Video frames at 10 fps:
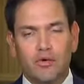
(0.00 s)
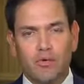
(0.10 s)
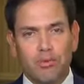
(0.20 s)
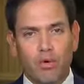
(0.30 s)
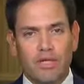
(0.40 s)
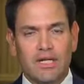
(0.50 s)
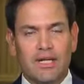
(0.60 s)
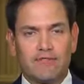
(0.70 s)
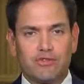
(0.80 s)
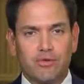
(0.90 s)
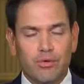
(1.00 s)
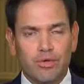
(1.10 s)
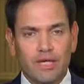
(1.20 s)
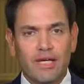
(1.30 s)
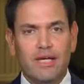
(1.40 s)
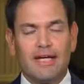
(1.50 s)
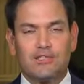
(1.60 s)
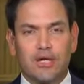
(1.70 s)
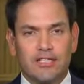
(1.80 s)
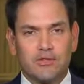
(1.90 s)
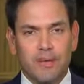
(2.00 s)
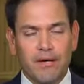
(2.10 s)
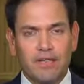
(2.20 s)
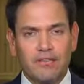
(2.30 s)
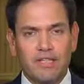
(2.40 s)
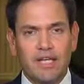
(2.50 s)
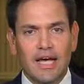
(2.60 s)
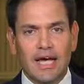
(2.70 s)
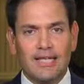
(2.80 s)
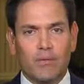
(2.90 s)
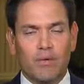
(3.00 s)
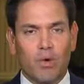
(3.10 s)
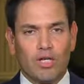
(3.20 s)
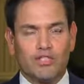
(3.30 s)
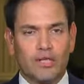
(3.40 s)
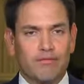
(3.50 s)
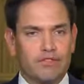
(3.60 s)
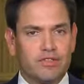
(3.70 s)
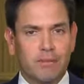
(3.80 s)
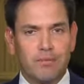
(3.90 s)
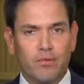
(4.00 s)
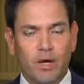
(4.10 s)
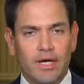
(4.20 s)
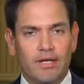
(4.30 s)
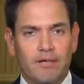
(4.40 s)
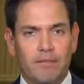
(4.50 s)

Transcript: so important that it have scrutiny and transparency and that we watch it every step of the way.